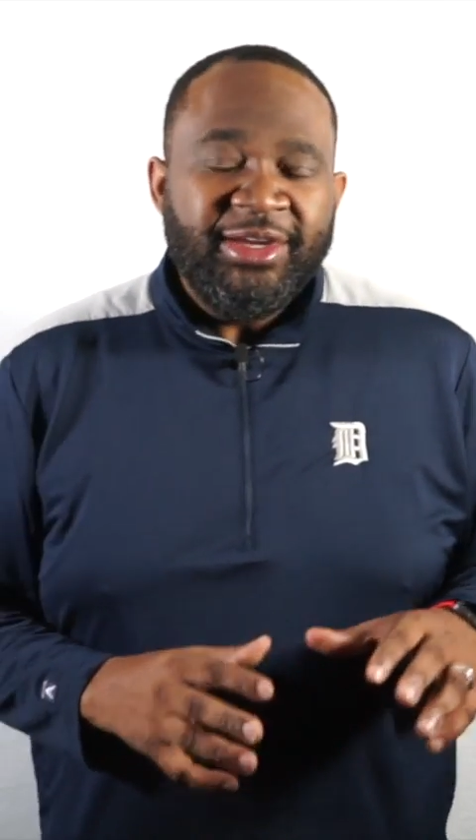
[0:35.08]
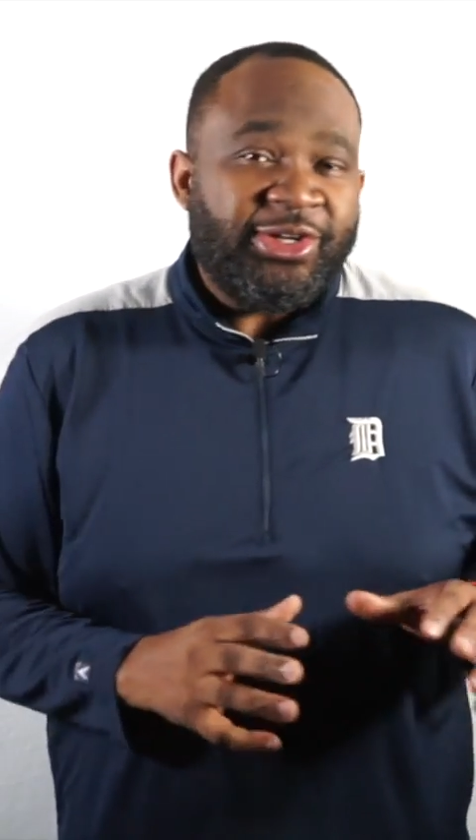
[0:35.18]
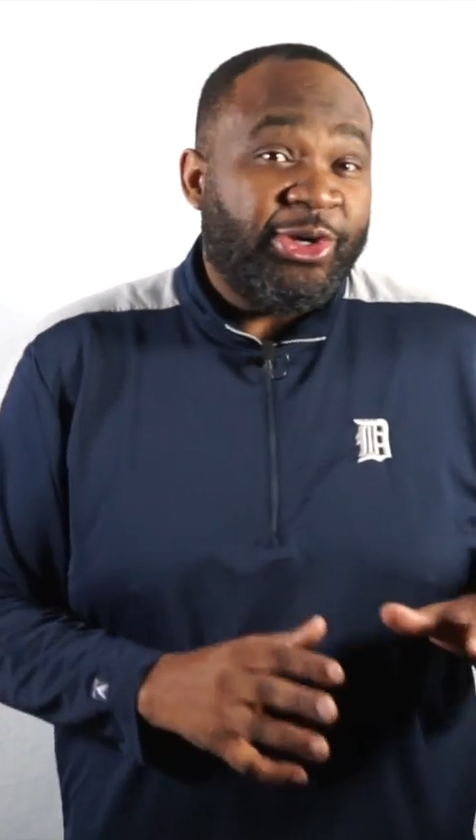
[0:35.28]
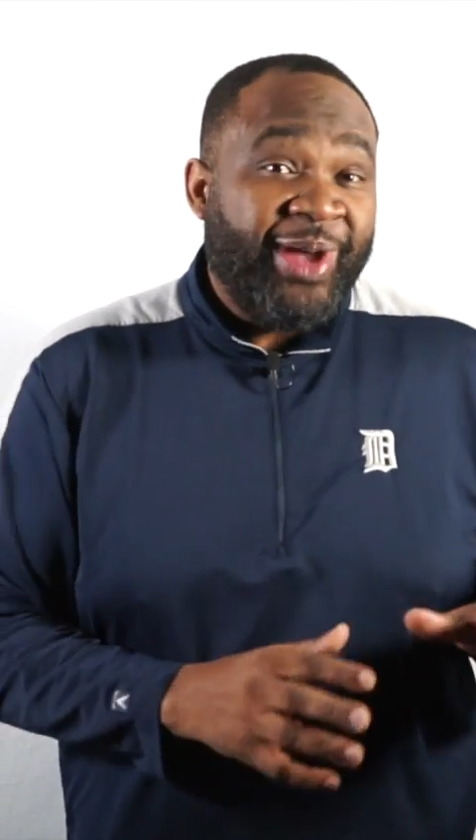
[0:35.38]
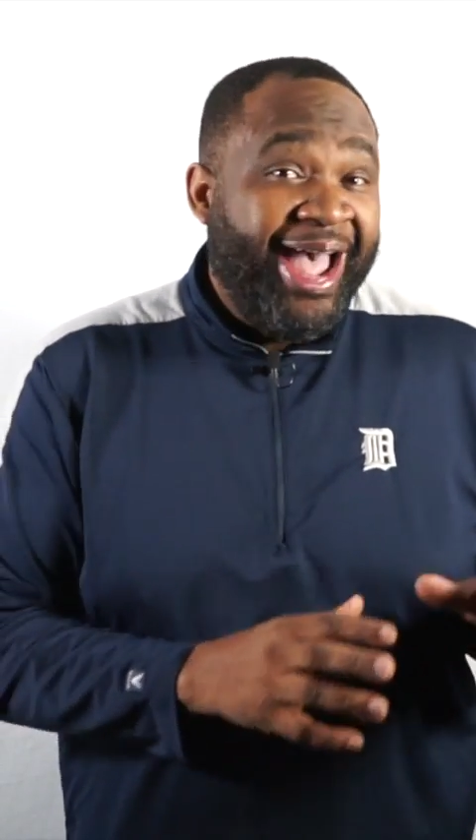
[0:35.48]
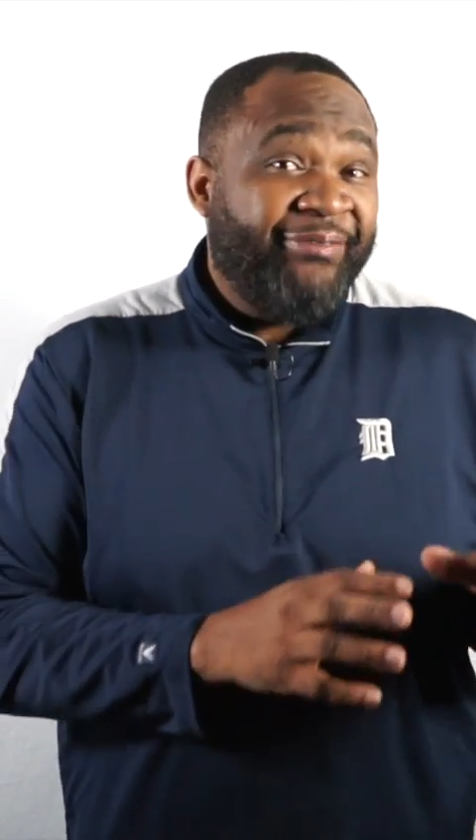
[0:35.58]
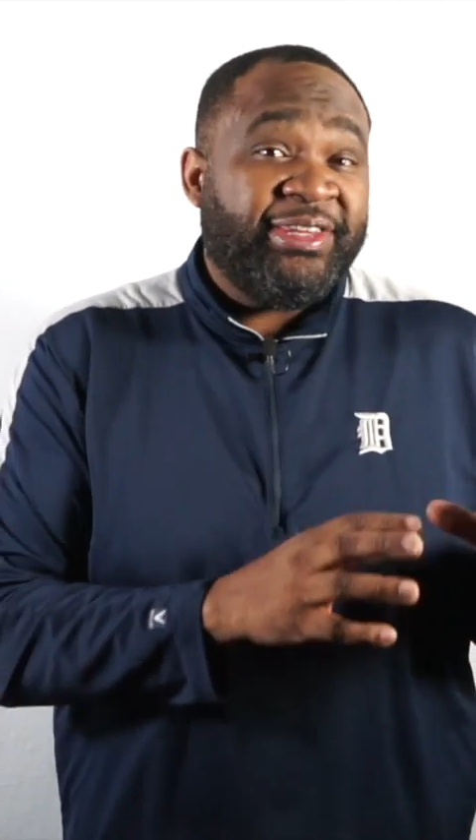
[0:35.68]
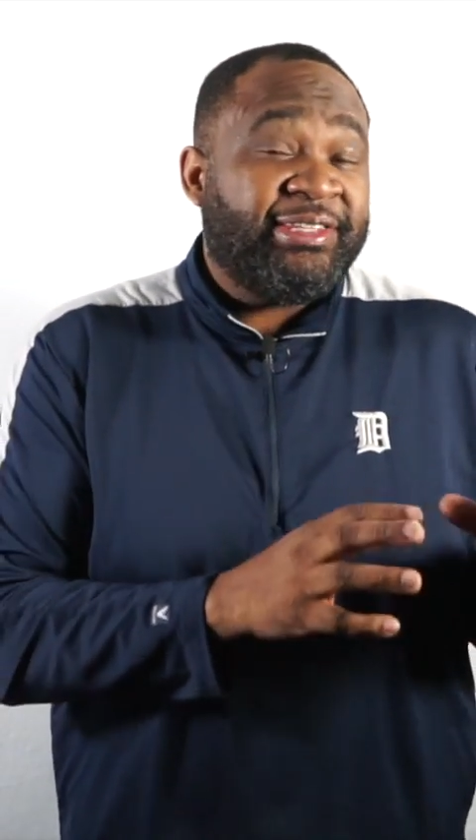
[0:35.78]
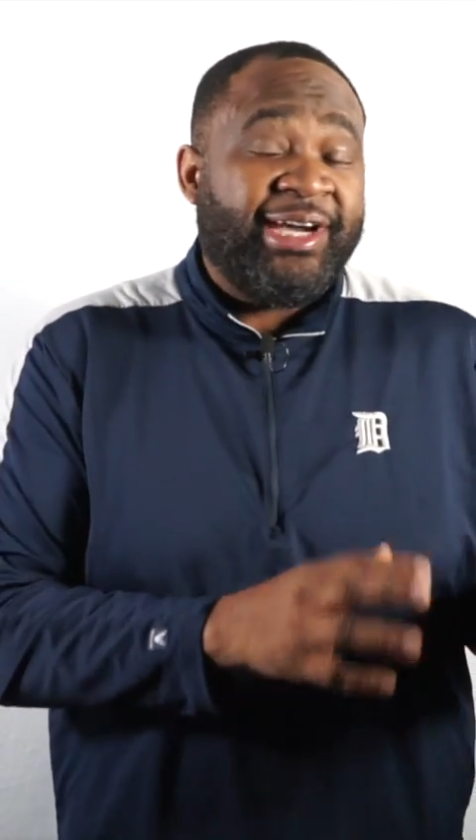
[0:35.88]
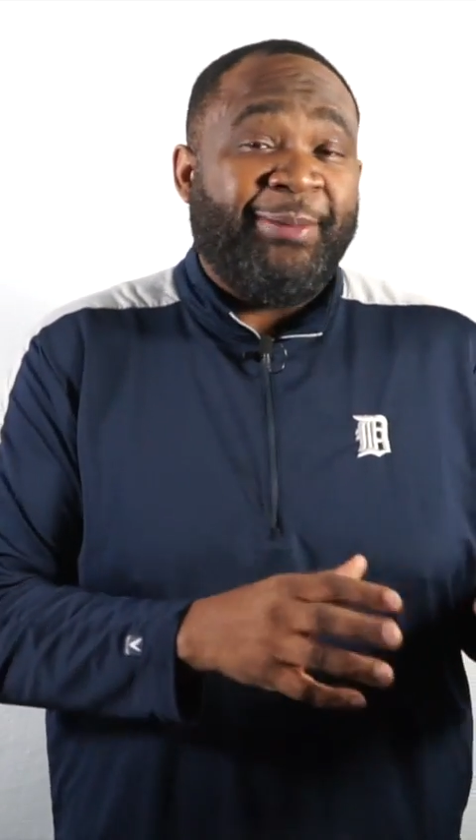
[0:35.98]
So you have
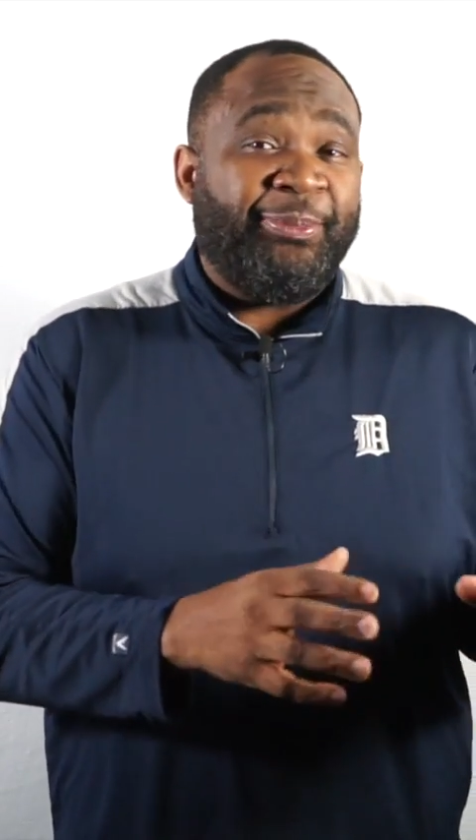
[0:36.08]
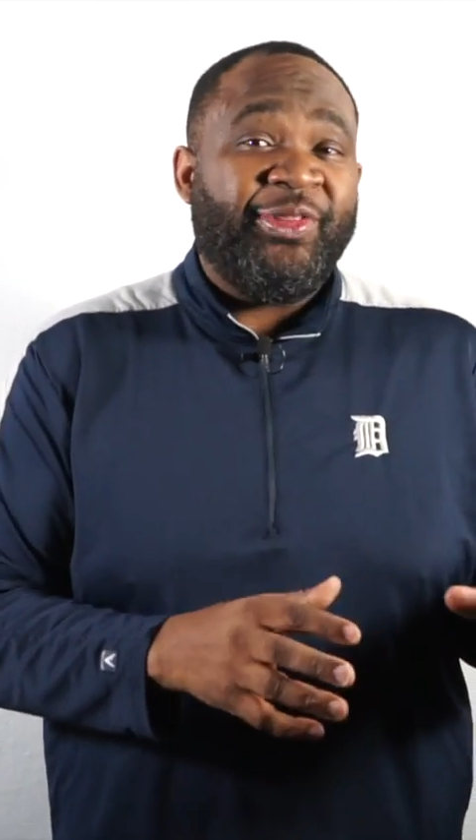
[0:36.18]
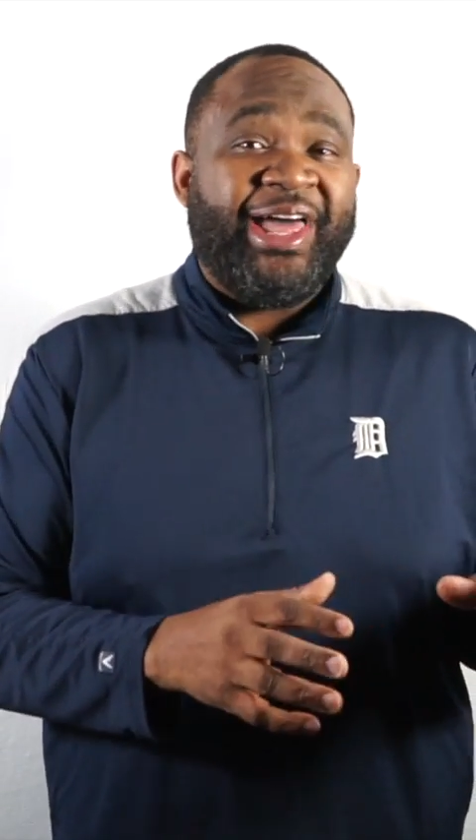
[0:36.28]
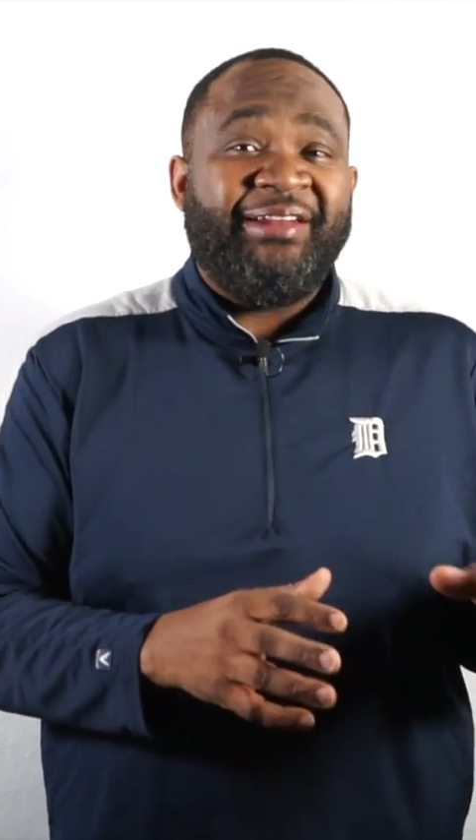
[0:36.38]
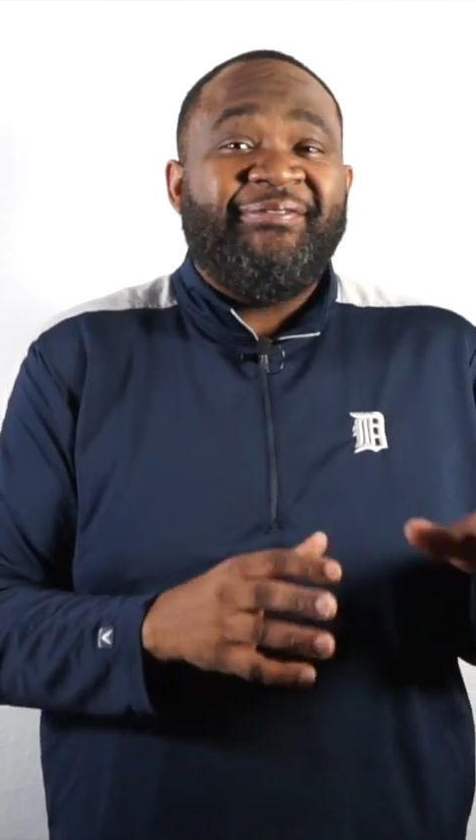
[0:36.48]
this couple that